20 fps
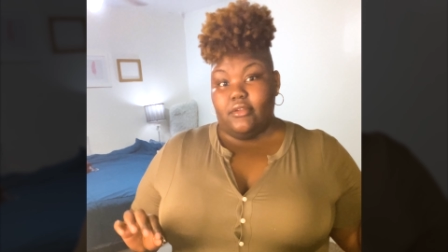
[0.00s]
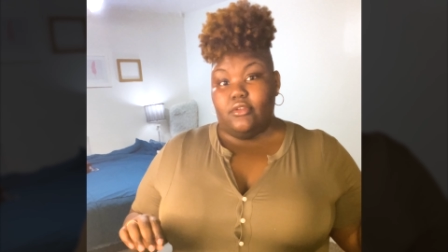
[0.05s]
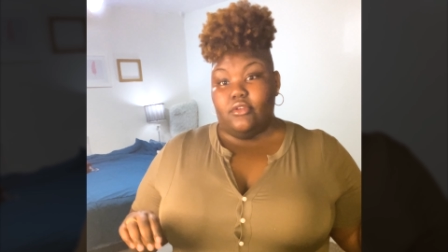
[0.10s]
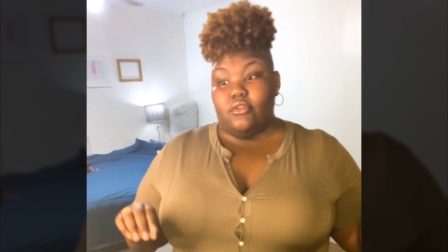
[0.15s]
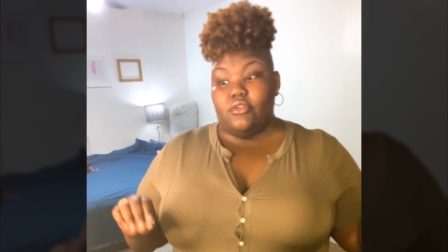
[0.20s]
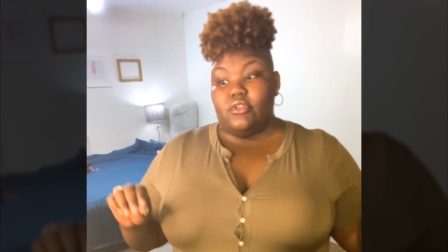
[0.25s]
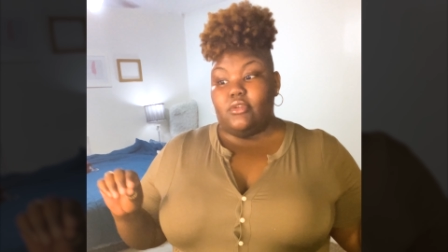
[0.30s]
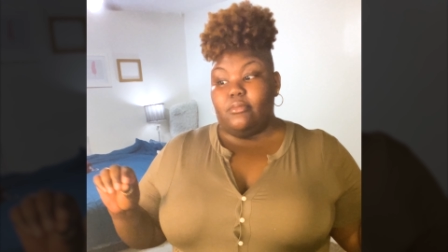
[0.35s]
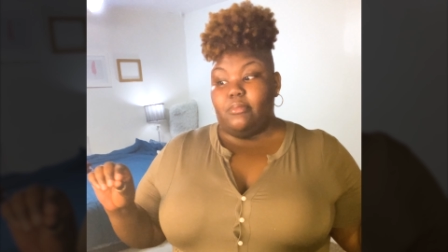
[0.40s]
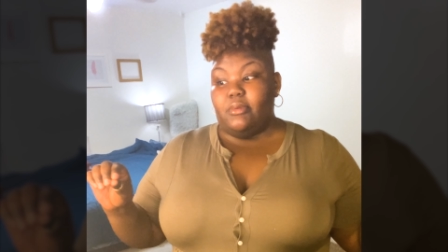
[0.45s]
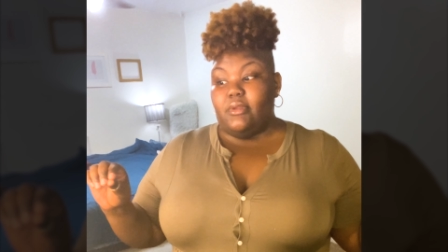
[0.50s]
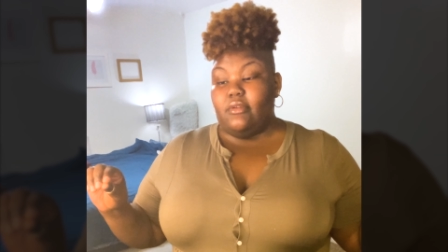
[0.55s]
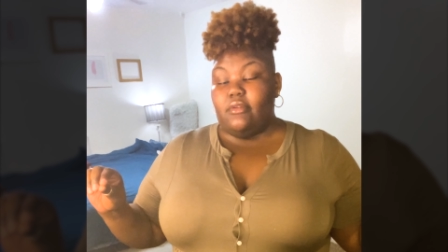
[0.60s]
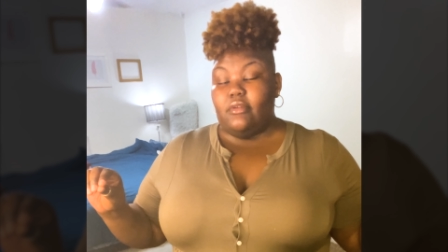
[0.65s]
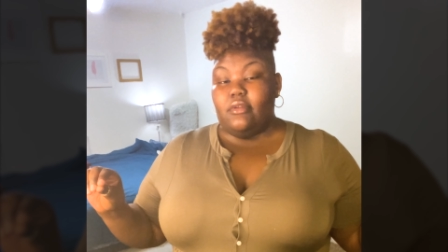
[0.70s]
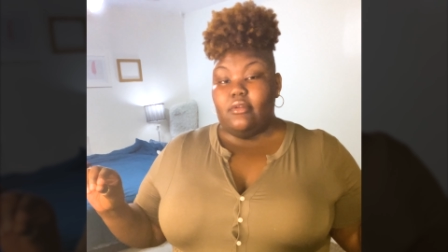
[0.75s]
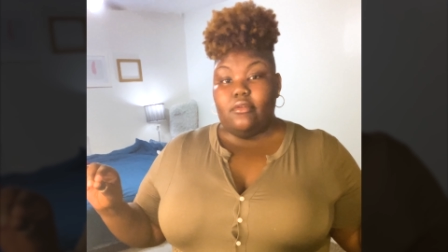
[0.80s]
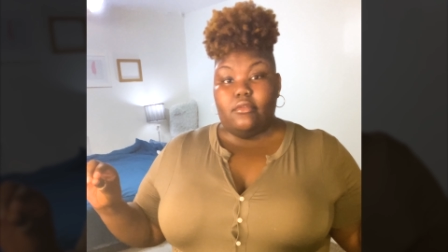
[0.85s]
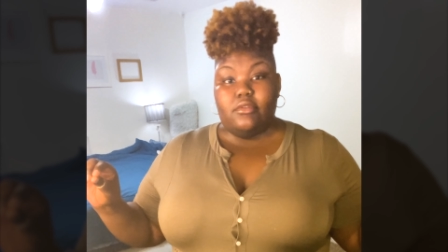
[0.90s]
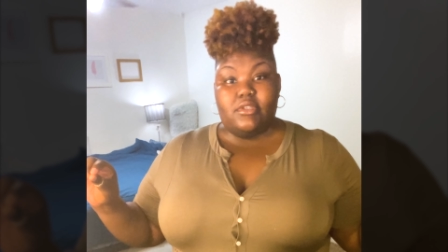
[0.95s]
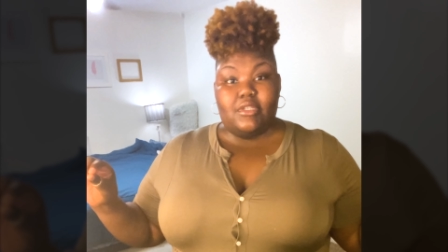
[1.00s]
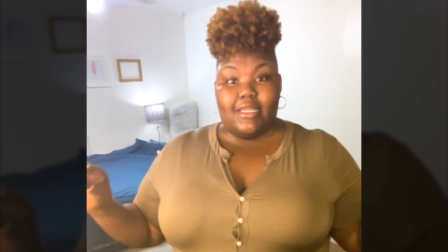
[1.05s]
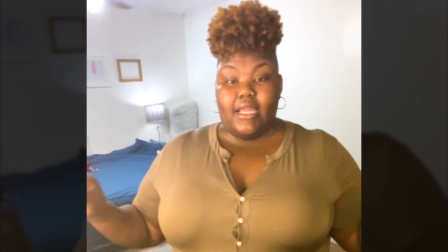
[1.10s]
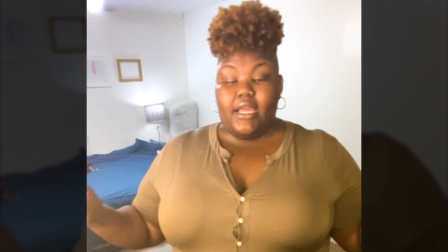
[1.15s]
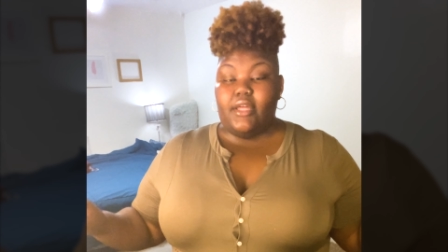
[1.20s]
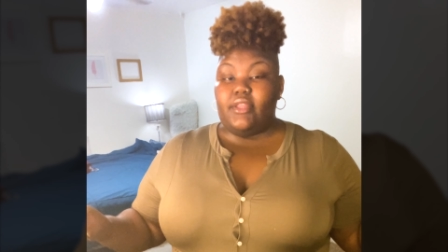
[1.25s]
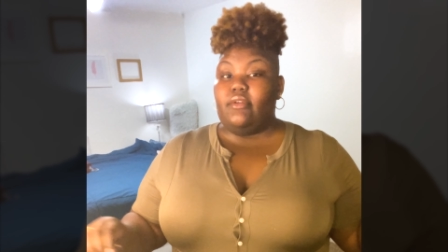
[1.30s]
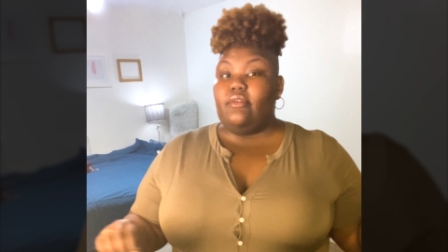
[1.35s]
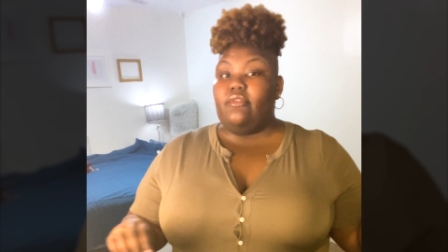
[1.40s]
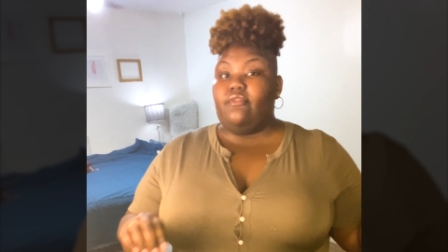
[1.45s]
You should be
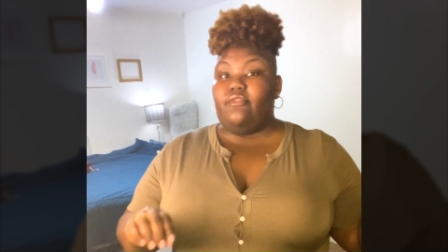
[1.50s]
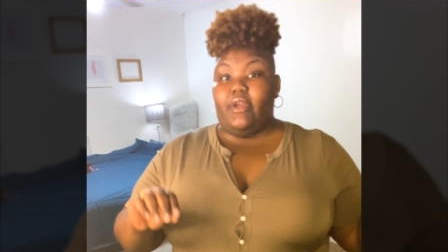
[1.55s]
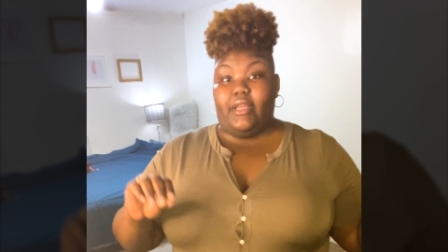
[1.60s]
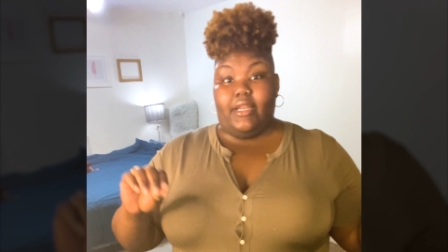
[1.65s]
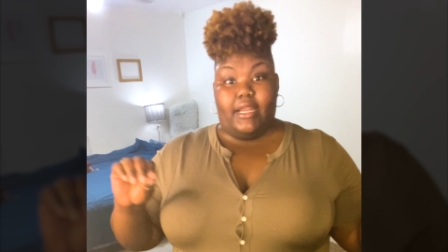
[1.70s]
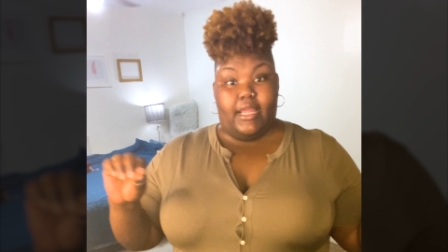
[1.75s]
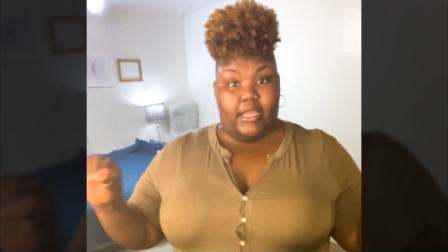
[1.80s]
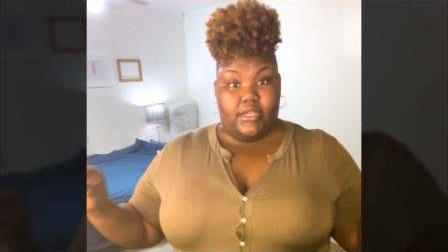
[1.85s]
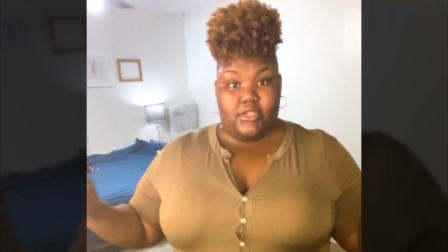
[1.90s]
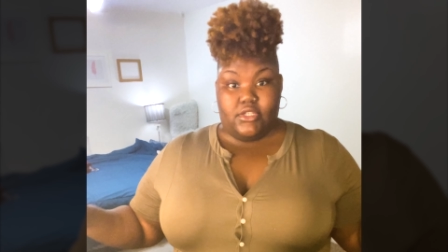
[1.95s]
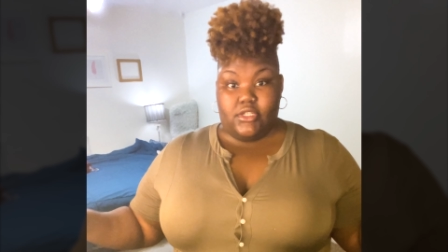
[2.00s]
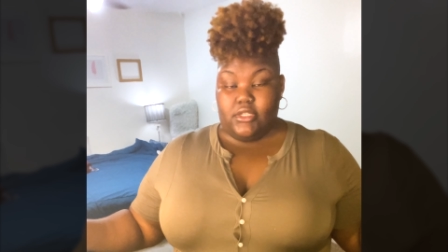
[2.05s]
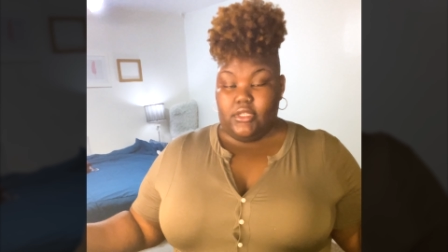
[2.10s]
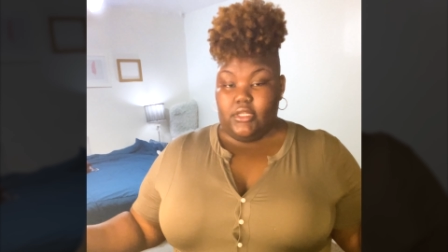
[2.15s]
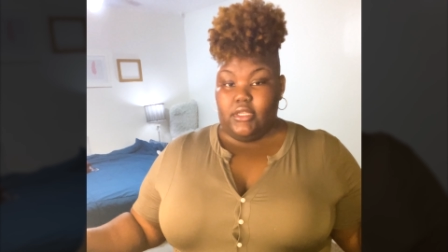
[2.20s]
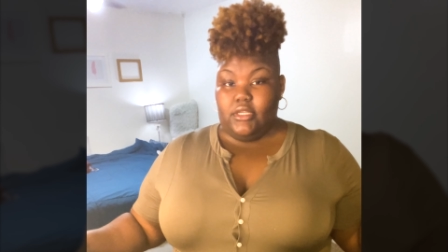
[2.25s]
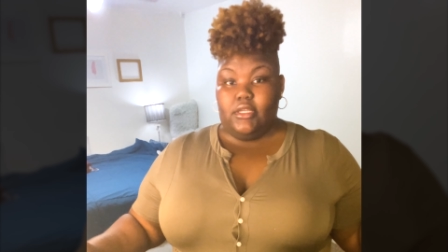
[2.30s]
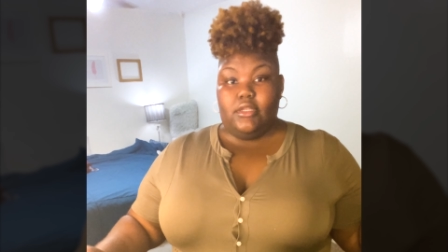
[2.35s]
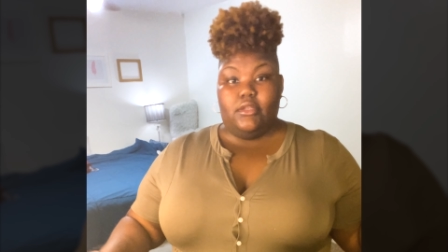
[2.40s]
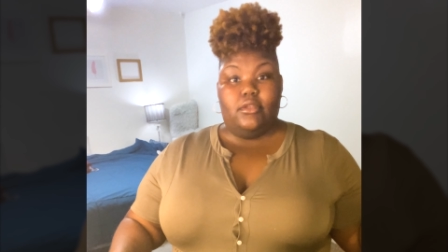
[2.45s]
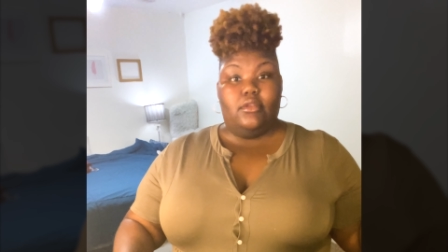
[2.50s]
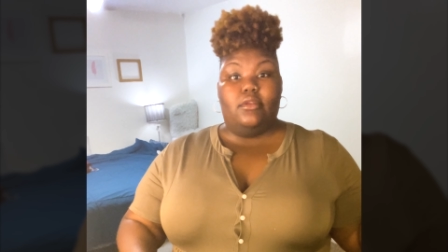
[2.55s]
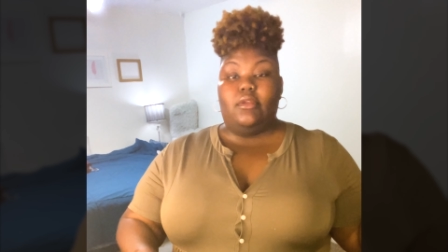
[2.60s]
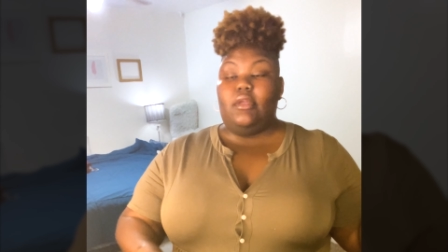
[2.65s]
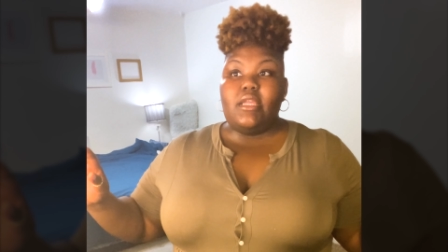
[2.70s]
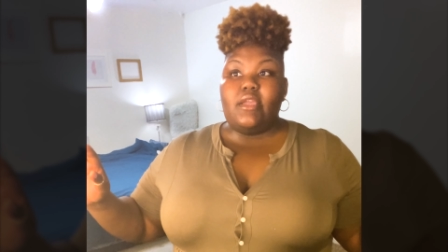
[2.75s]
together financially.